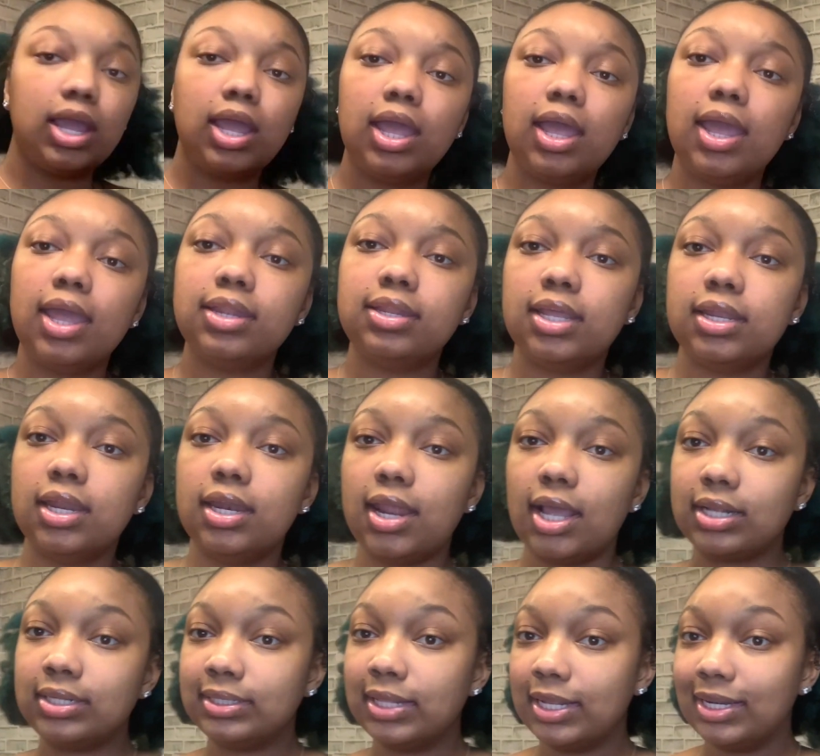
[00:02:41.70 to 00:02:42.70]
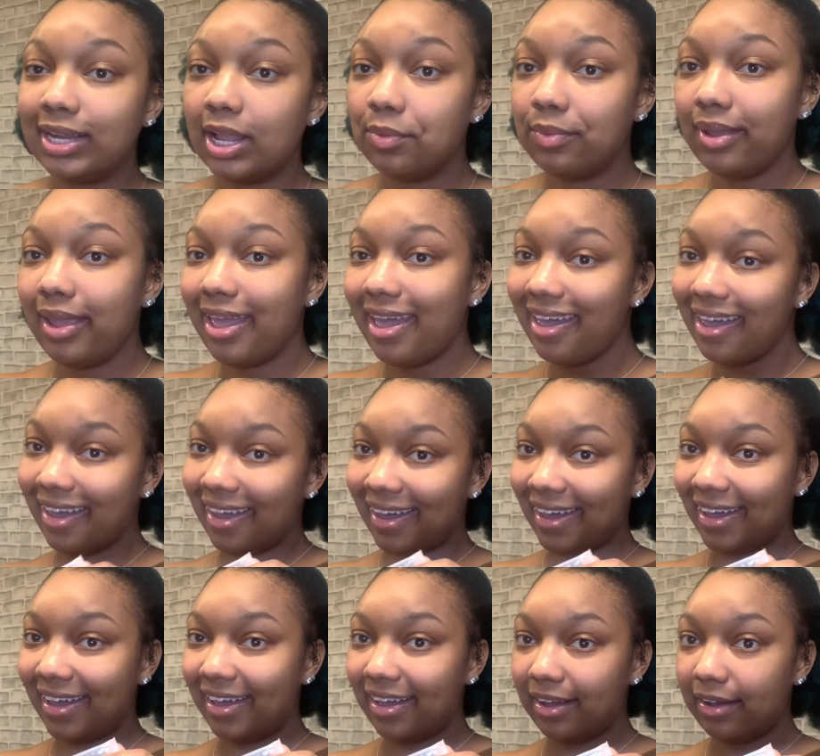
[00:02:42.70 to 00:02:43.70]
And then the next thing that we
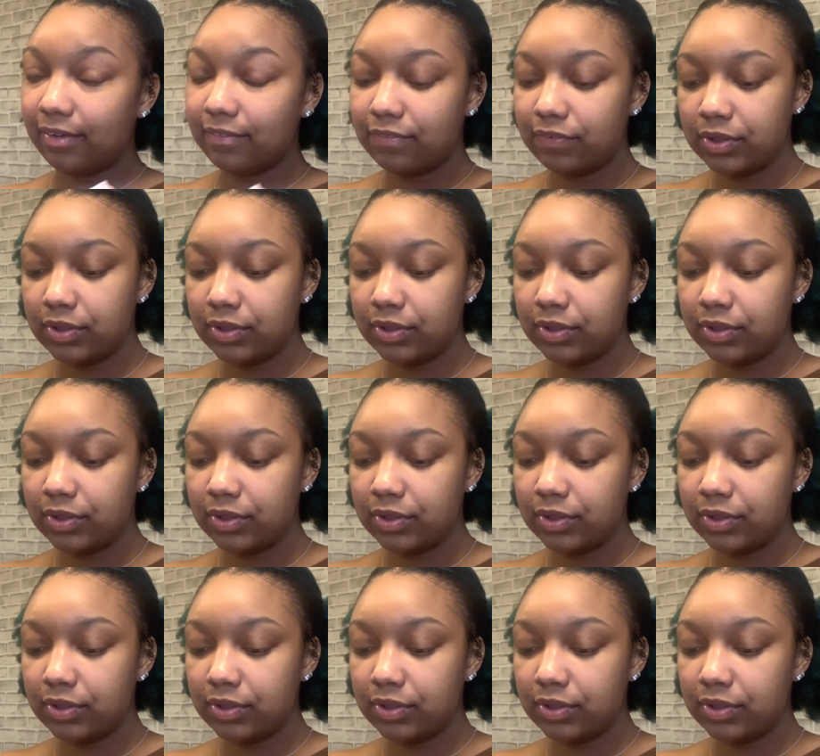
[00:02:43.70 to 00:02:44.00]
have